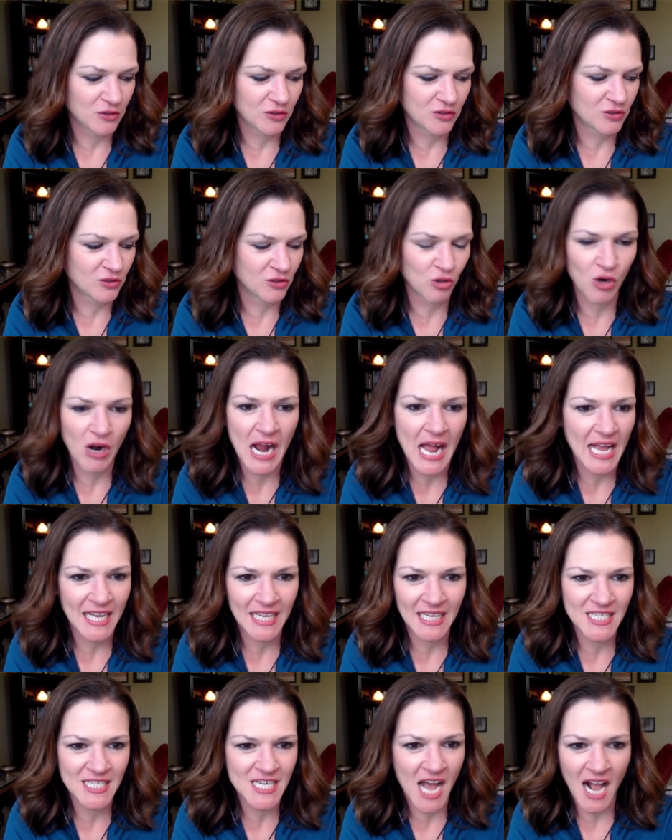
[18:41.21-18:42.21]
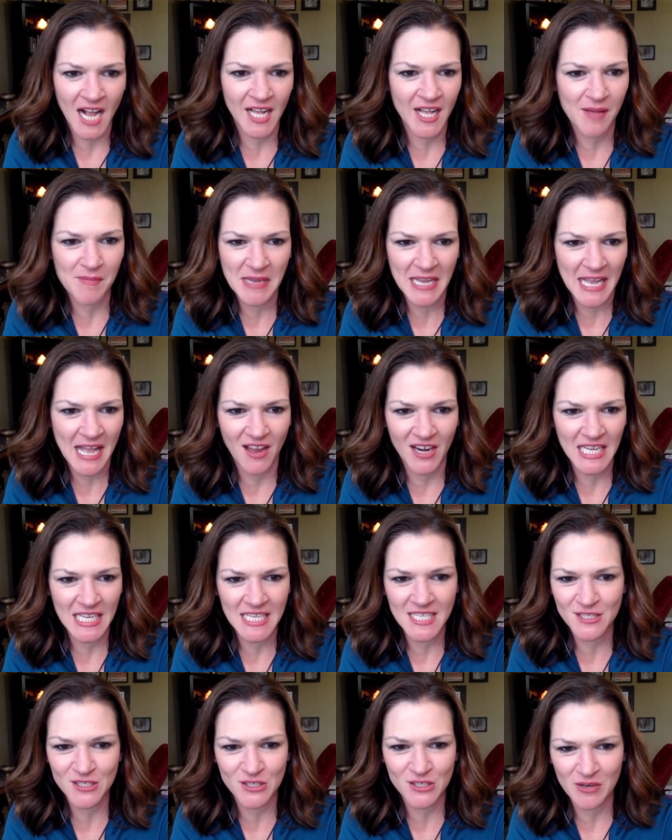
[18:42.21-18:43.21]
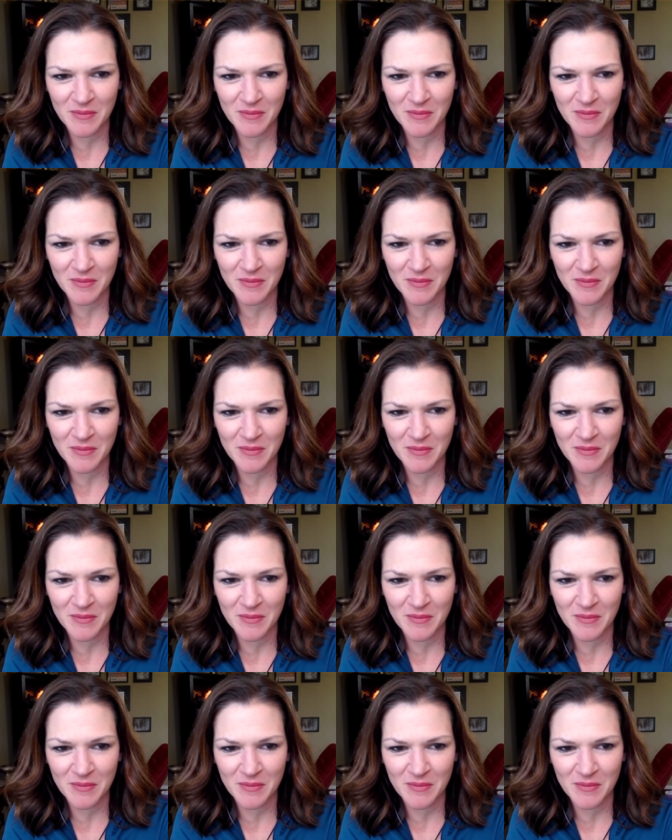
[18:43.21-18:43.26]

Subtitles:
crying and not coming out at Easter